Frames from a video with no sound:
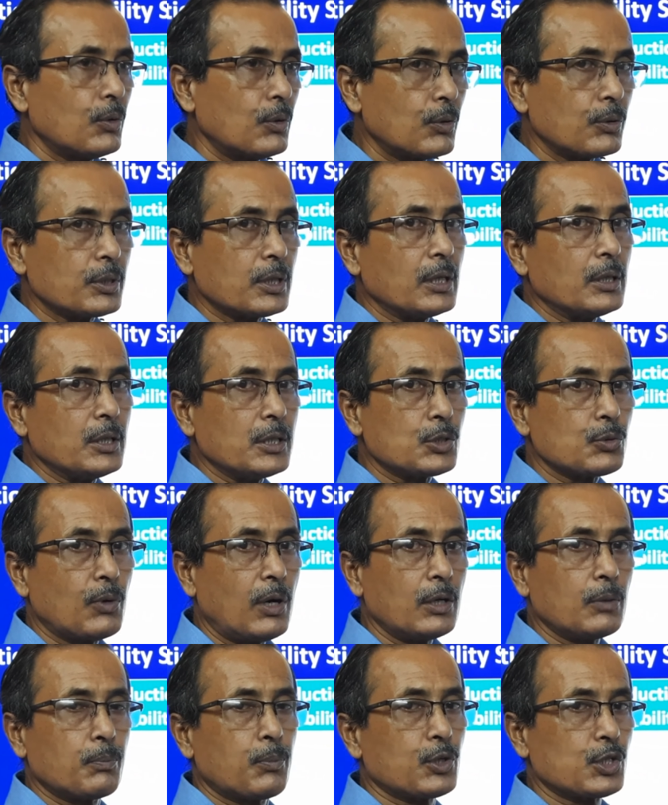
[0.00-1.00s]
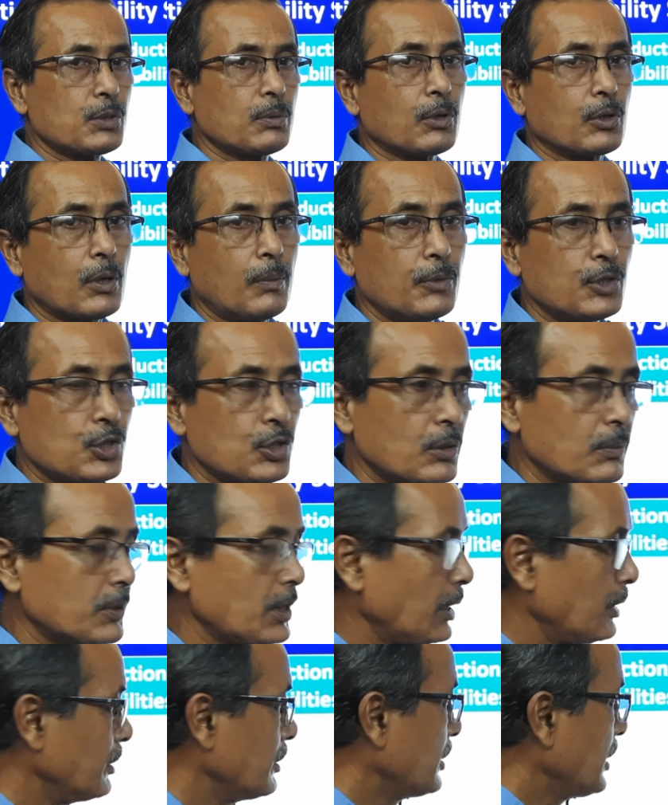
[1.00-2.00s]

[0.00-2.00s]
Okay, this is one possible combination you've done.